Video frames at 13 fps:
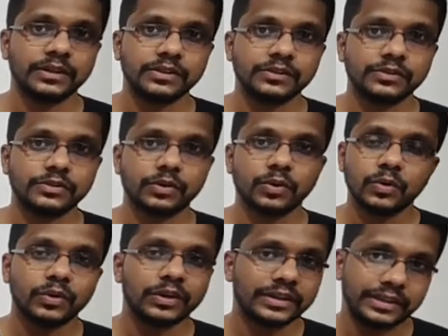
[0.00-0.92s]

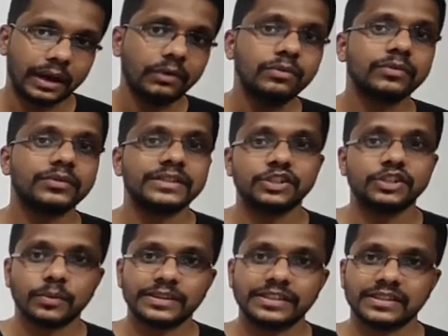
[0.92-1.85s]
So now the
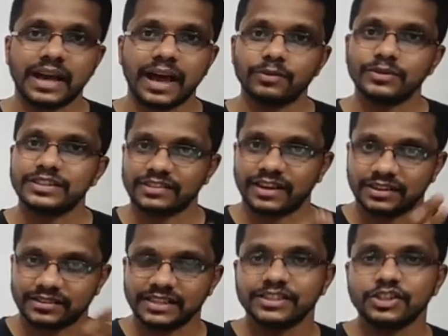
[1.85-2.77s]
genomics have the
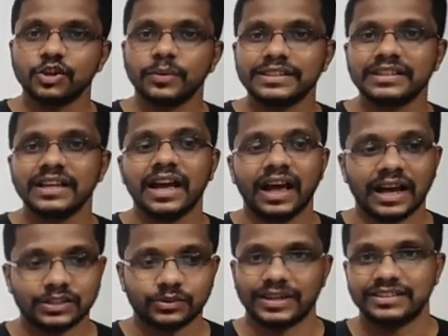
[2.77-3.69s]
structural genomics
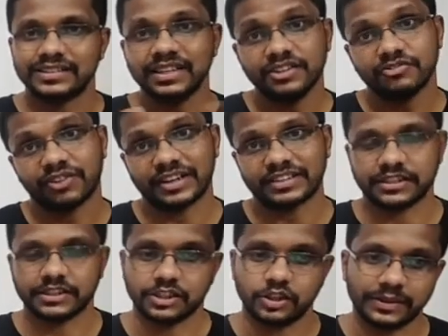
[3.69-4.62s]
as well as the
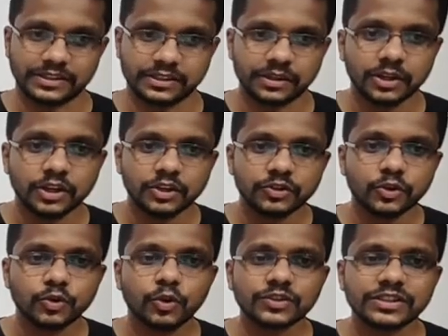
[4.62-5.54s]
functional genomics. So
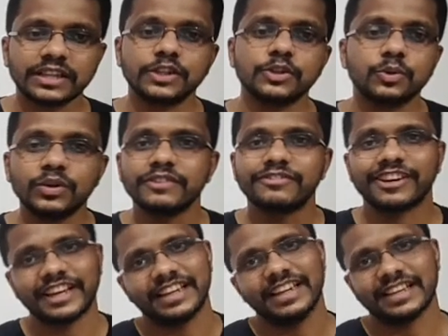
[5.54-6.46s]
those are the two
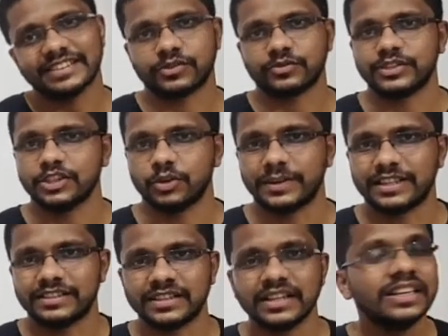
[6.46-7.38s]
different areas of the
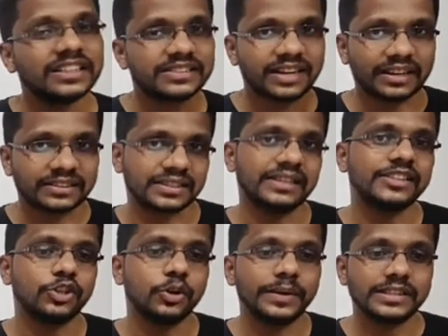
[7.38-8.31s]
genomics, structural
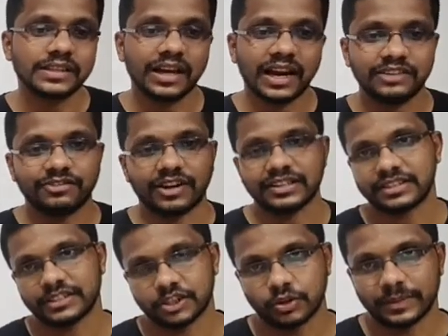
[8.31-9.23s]
genomics and
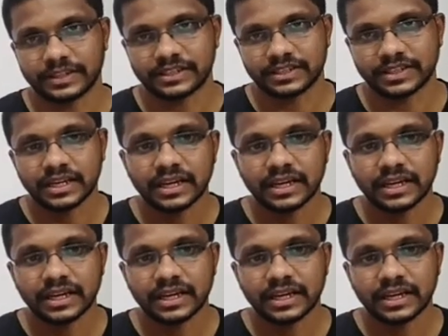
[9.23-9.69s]
functional genomics.